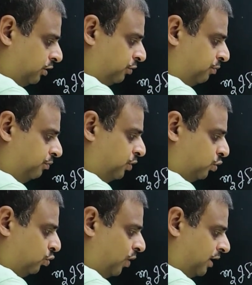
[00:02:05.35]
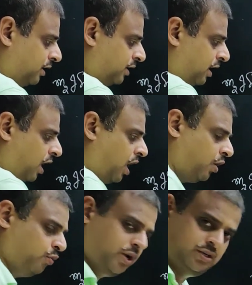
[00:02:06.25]
mu1
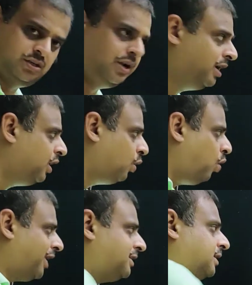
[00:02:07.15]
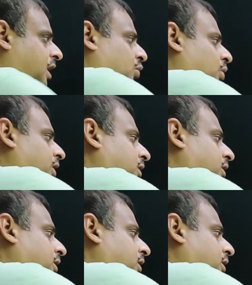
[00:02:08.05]
R1. What is R1?